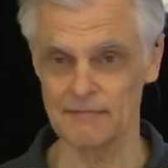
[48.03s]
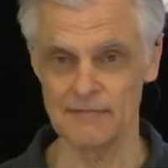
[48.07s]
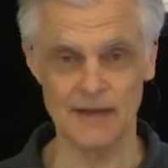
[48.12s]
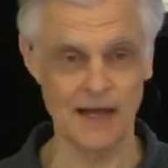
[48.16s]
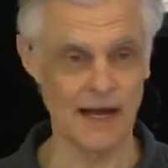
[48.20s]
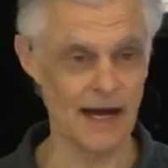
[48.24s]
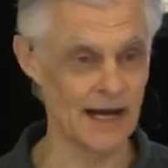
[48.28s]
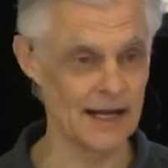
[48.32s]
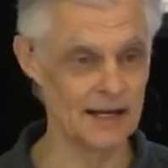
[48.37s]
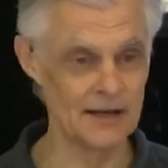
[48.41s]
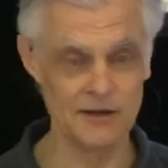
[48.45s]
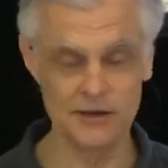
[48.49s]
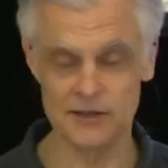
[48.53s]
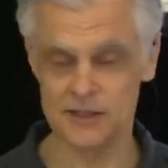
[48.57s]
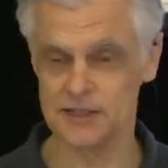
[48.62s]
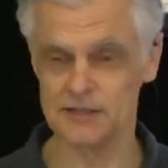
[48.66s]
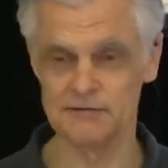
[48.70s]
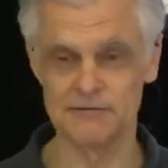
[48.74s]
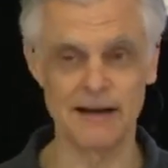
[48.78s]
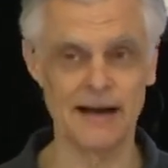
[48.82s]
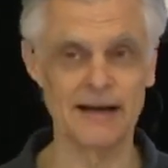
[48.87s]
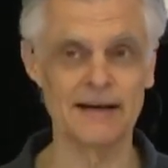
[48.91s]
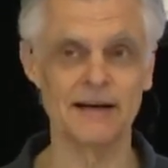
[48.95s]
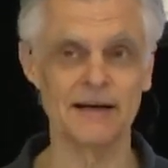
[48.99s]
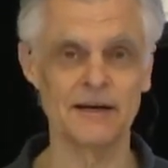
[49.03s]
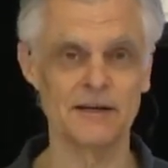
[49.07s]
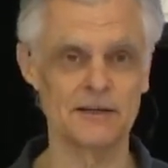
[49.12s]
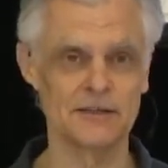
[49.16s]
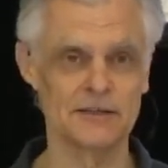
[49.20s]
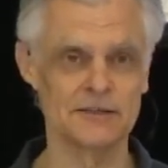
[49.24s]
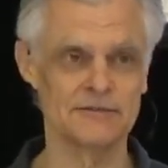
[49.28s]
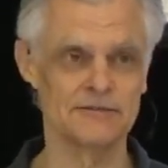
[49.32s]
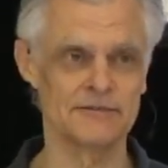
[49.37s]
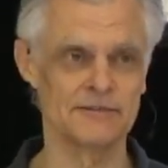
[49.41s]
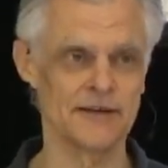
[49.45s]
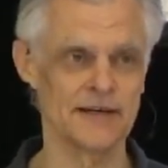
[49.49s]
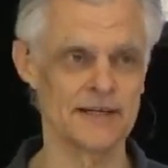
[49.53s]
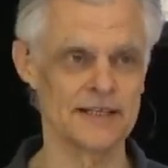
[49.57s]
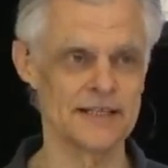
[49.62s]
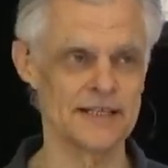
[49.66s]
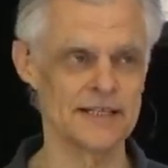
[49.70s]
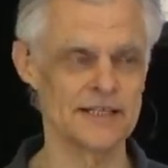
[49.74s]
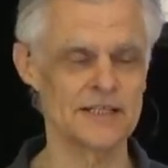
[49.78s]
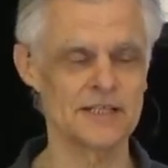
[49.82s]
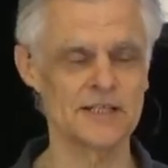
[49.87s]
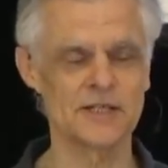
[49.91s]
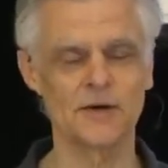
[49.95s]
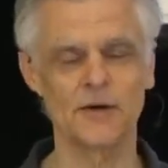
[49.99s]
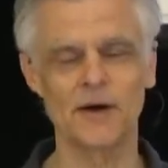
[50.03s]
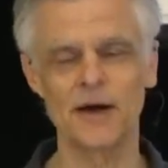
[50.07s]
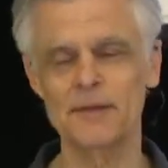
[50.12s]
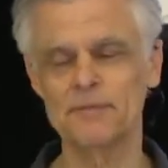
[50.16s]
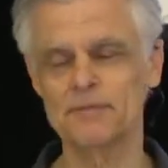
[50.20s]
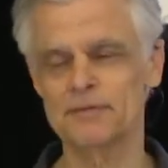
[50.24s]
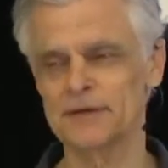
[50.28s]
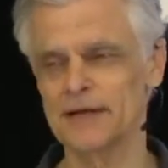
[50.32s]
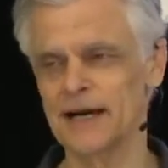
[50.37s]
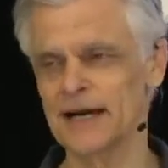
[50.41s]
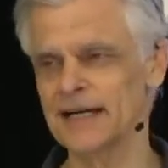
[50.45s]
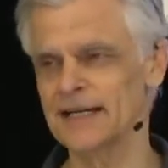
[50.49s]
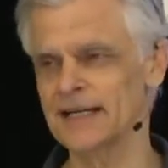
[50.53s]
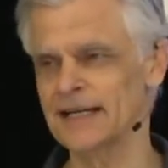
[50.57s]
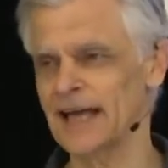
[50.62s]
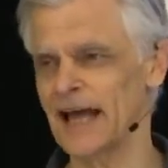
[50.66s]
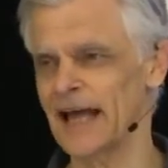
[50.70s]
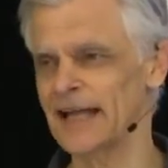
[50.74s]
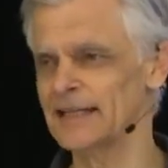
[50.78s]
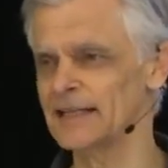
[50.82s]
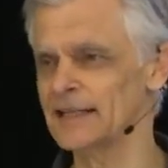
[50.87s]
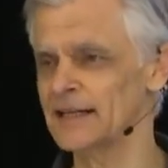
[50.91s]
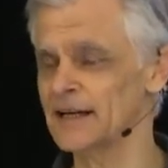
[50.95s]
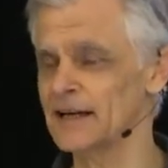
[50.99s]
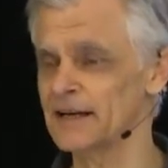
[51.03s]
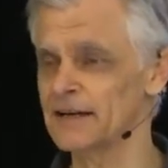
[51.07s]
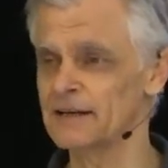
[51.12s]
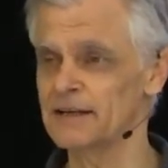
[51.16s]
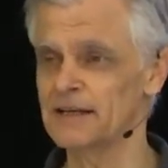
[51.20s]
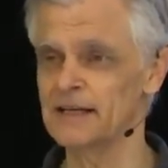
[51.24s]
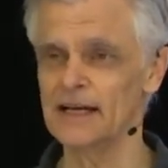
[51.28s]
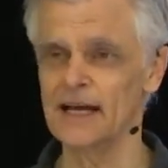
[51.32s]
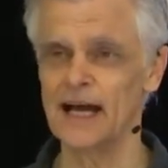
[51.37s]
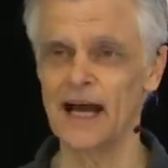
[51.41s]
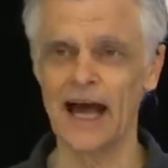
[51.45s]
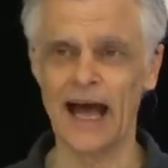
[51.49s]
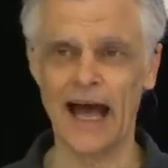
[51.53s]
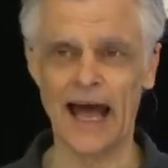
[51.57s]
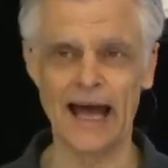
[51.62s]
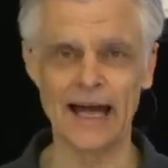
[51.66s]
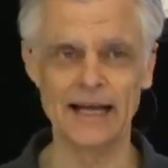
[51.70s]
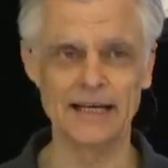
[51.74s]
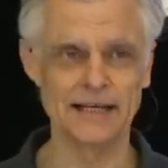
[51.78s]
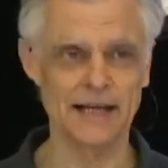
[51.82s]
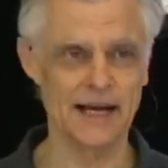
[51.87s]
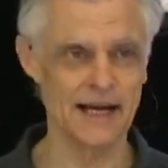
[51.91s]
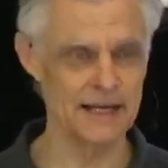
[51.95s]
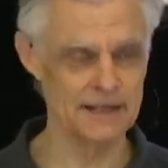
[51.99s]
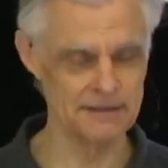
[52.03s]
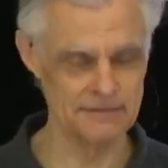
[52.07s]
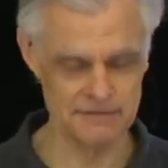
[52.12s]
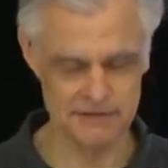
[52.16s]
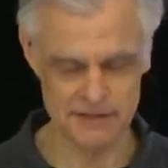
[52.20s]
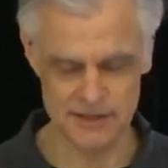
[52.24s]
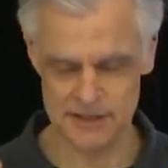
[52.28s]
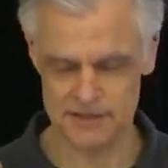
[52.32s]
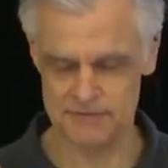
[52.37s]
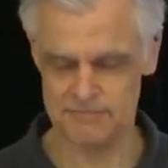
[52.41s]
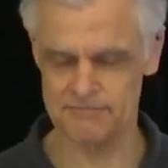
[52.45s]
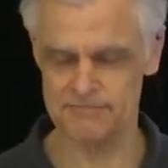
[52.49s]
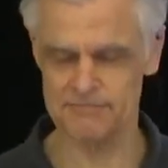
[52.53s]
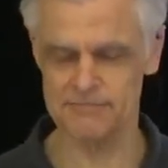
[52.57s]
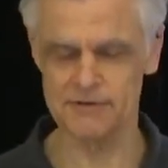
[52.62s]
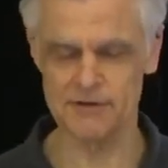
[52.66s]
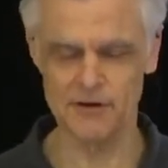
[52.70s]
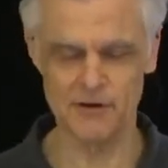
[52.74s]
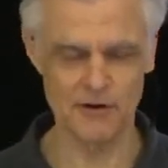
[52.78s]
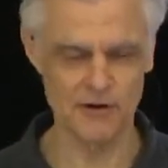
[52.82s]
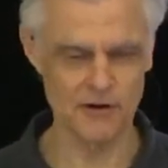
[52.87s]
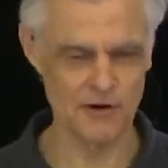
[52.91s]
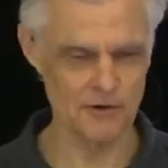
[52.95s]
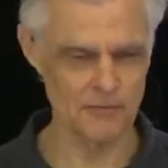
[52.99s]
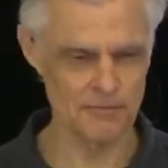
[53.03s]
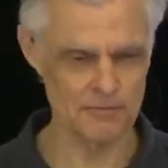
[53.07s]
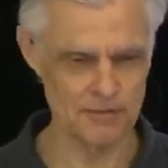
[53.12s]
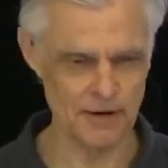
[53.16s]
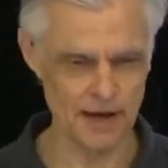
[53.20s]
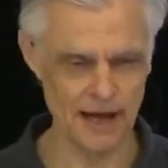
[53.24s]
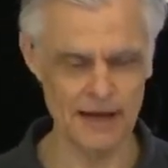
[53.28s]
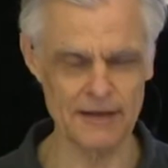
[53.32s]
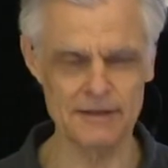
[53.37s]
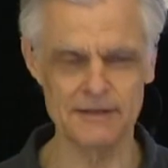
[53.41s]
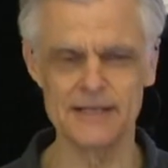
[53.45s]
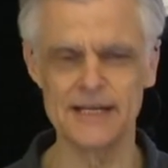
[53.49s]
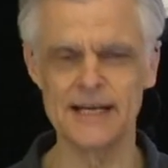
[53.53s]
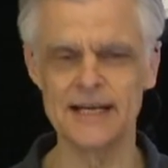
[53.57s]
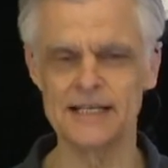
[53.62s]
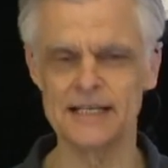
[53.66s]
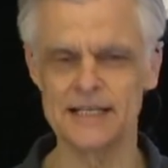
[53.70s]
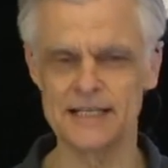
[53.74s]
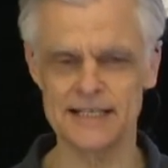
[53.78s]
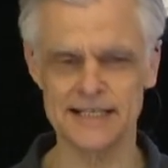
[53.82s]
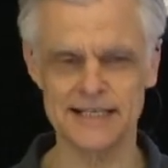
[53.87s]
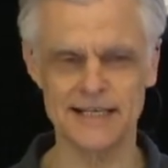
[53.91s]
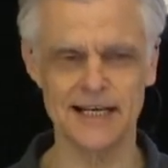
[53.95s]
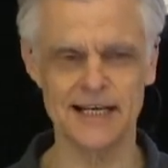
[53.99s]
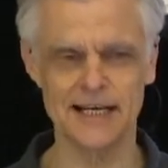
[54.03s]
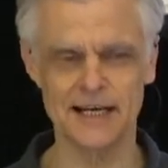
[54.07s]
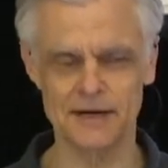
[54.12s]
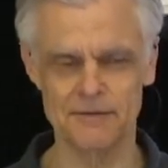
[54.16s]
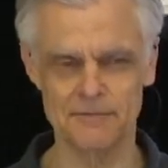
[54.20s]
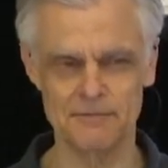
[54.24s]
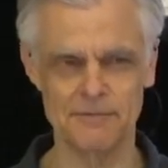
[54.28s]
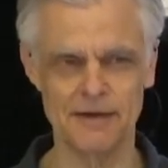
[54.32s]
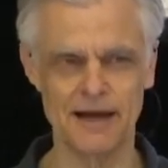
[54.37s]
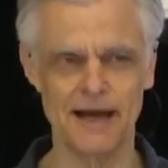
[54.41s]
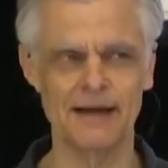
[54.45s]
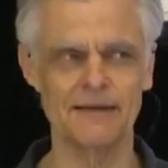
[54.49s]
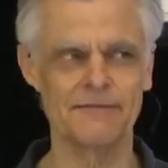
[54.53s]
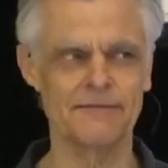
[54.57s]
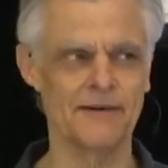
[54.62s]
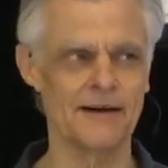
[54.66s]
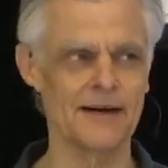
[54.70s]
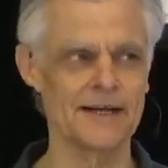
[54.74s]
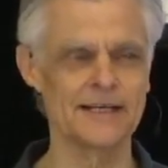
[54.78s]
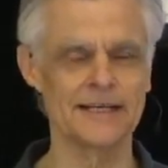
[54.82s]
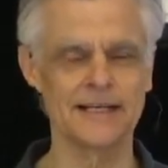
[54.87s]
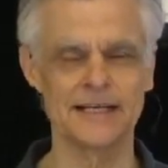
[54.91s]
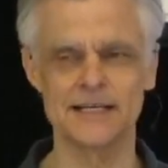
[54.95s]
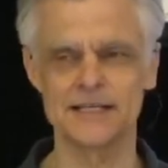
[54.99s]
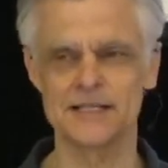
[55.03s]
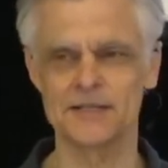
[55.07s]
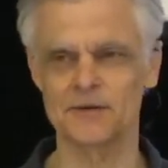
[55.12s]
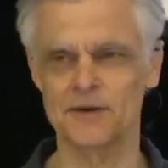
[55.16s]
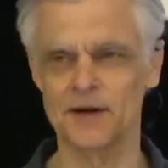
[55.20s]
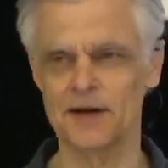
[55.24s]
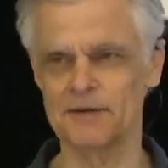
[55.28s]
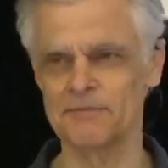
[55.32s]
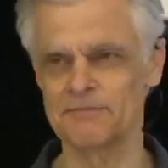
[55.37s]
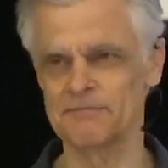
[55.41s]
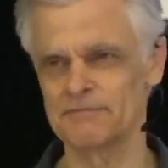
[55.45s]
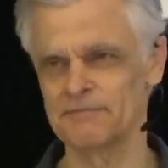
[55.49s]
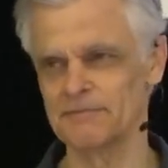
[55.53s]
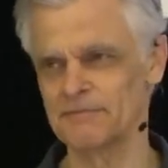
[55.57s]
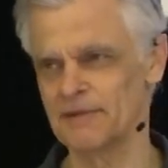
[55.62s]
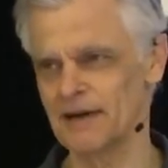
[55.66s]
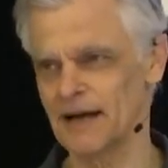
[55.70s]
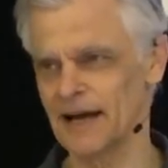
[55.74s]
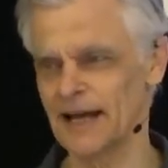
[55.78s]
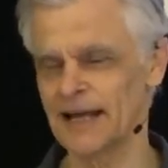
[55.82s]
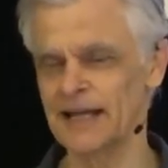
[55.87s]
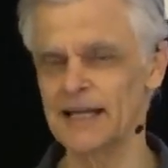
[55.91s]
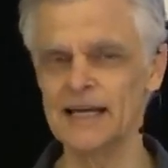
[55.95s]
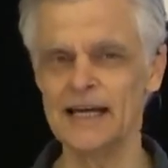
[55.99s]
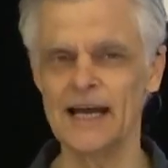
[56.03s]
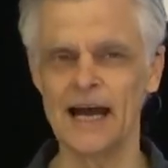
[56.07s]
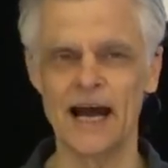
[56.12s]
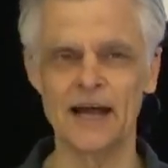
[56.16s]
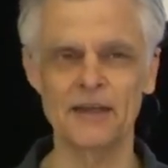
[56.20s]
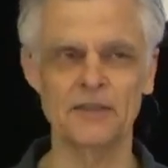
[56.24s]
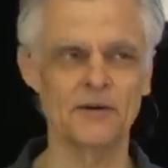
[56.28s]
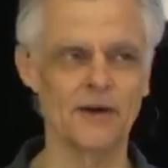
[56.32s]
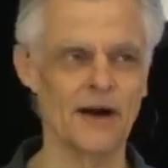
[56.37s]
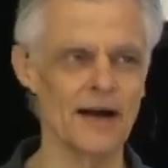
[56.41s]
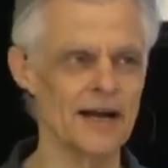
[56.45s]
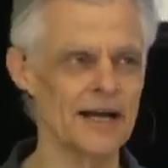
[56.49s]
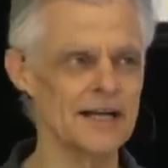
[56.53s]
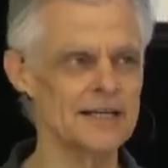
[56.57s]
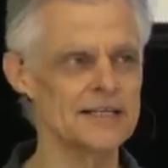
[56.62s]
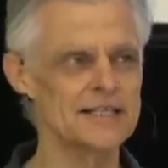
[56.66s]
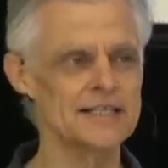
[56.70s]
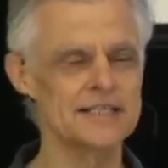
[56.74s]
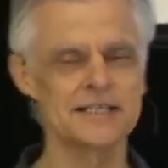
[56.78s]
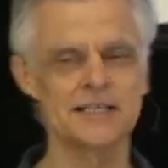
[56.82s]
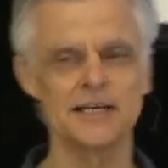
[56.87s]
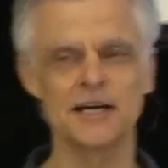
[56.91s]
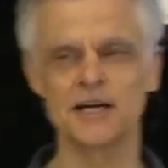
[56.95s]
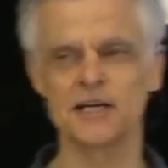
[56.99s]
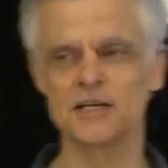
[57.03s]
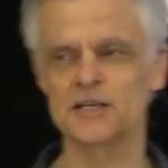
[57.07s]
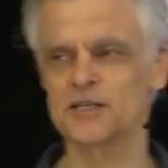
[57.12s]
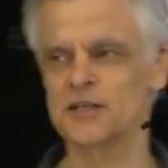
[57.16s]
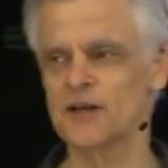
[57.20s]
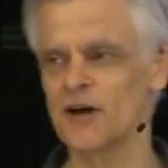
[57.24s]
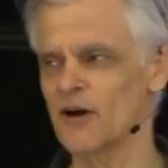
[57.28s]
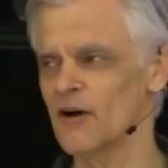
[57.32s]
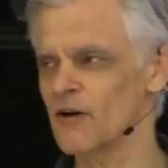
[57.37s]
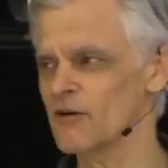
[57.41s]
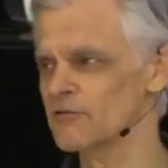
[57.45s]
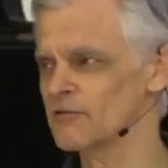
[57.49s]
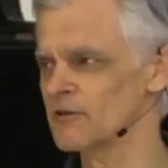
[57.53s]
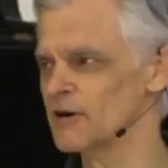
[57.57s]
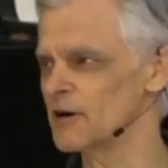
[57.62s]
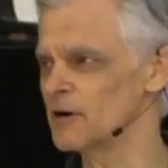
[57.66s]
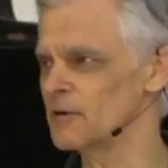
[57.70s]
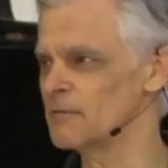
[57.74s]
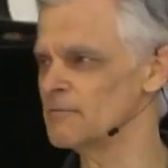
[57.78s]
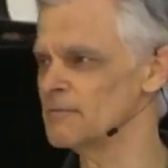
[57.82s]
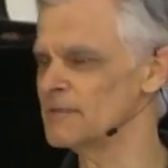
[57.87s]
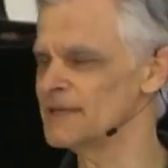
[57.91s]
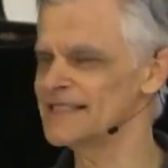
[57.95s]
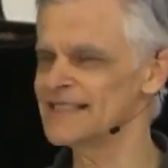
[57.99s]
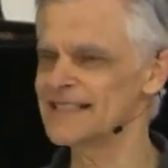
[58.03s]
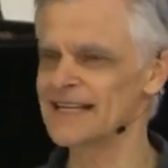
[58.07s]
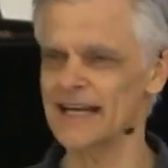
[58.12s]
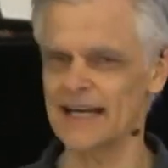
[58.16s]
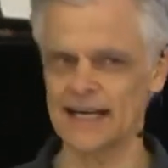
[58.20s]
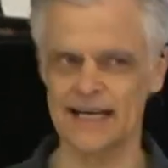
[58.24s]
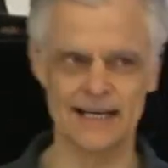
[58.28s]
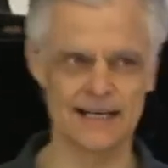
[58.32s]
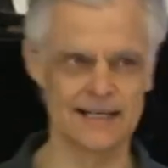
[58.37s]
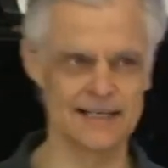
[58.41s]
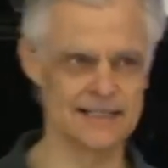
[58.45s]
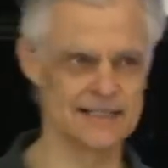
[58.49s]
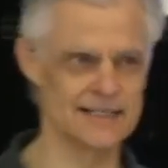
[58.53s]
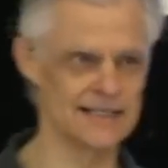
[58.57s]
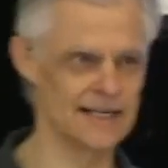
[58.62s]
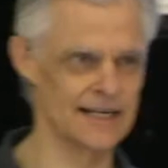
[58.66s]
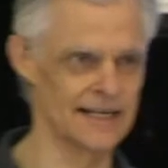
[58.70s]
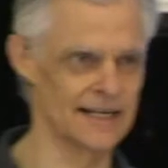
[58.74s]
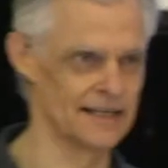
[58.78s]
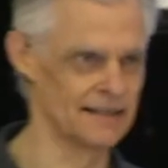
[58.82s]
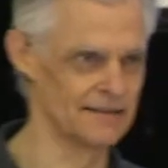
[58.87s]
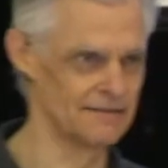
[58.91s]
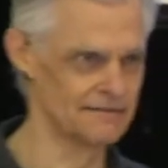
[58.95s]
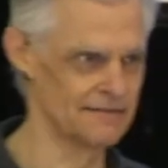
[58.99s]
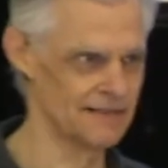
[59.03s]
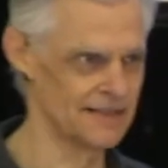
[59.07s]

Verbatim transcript: I looked around, I couldn't find it. So I prayed again, and I, and I just, Lord, I need this clicker. May I find it? So I I, I thought I'm going to search the whole room meticulously.